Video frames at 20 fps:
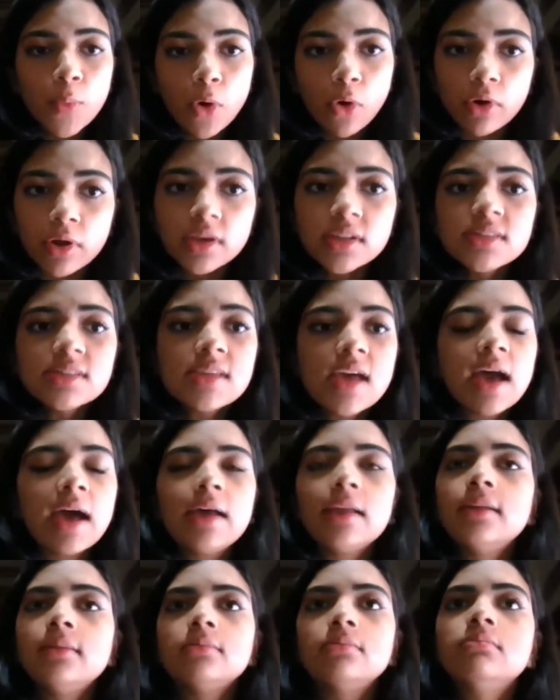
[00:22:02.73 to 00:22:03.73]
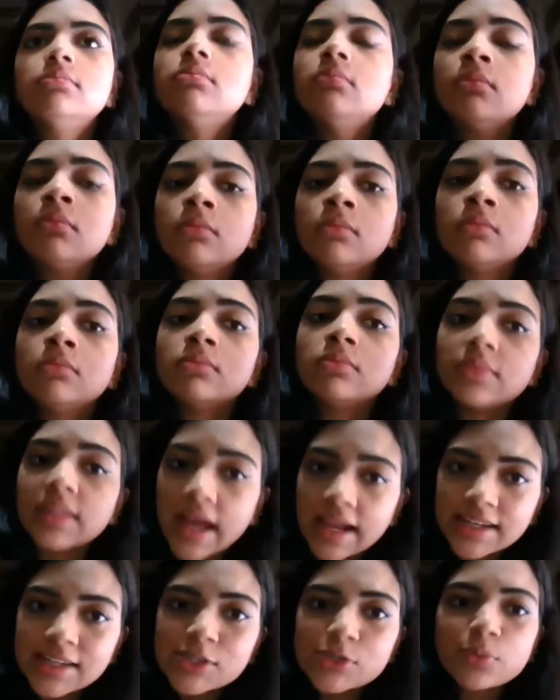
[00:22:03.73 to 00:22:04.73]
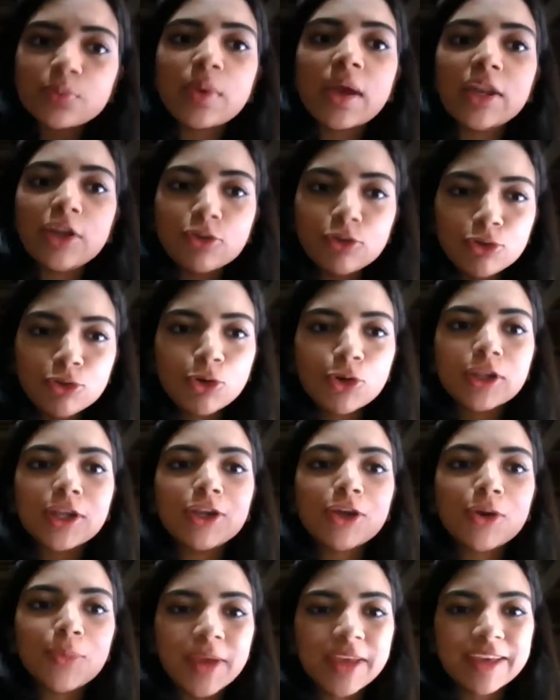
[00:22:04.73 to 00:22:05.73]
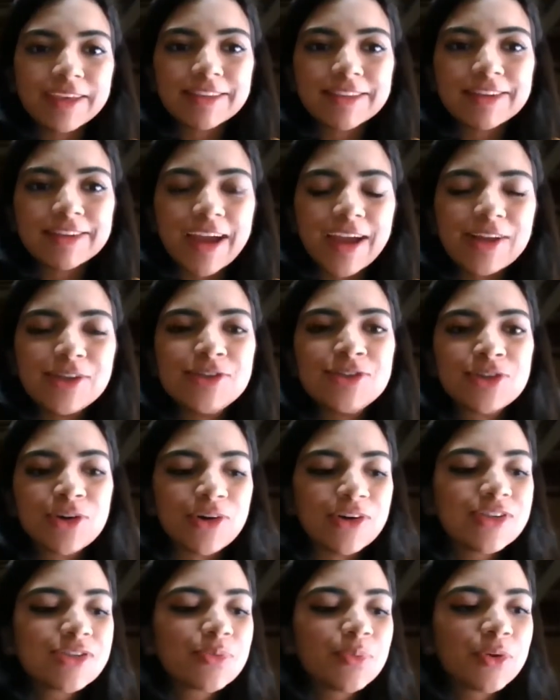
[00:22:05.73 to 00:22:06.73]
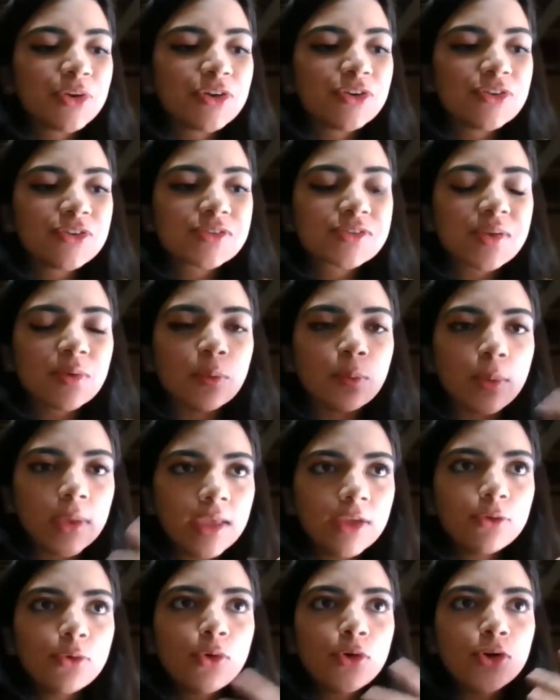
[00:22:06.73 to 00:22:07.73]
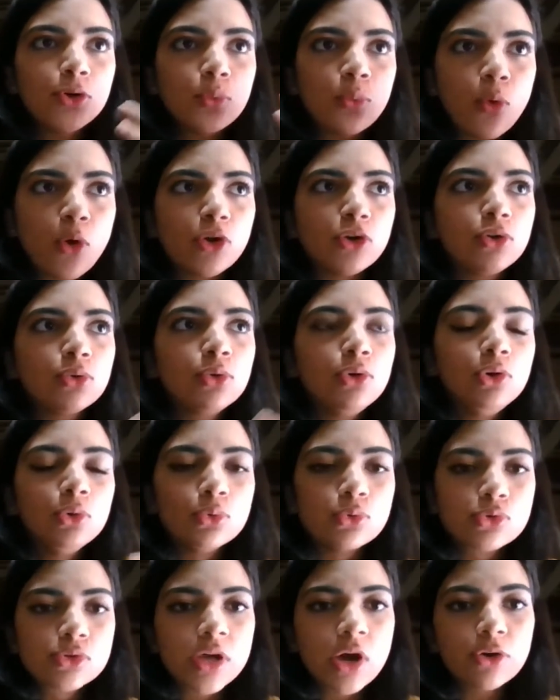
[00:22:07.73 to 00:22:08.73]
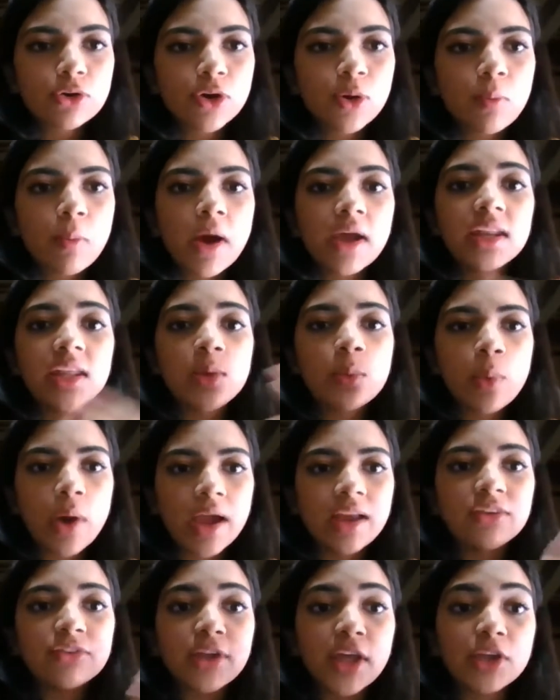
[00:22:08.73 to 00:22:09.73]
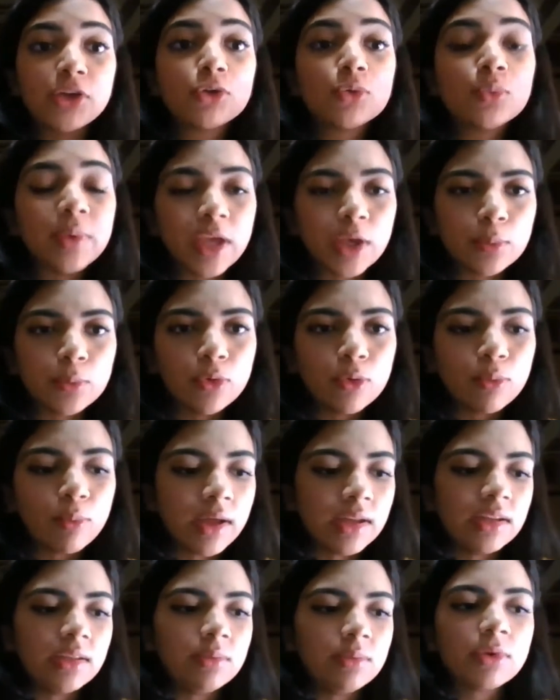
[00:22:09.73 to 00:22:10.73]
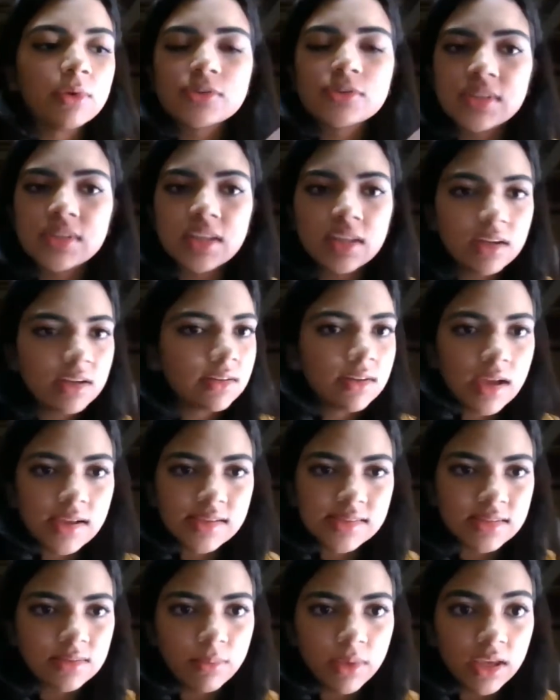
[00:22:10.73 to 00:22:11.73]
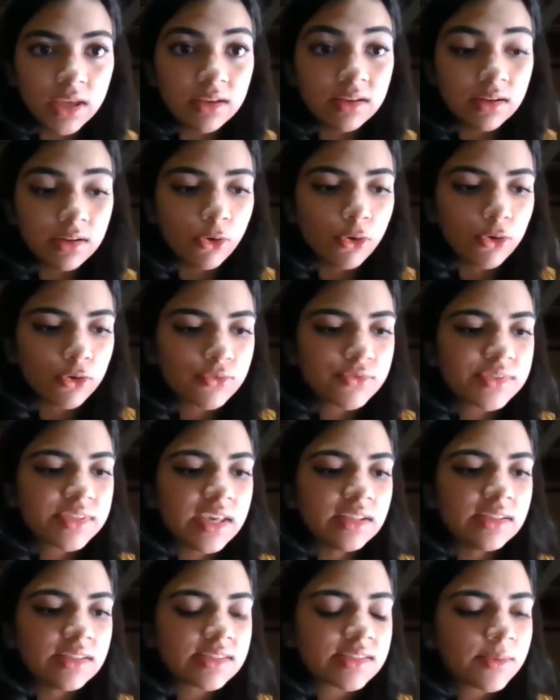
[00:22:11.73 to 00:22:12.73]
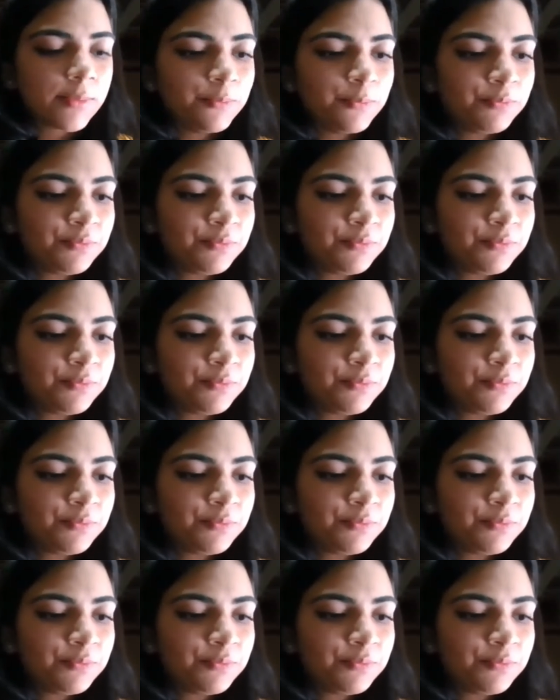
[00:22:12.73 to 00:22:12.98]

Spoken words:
pockets, and that is when you'll know that you're making the right choice, because we don't want to lose out on money while trying to make more money, because then it doesn't make a lot of sense.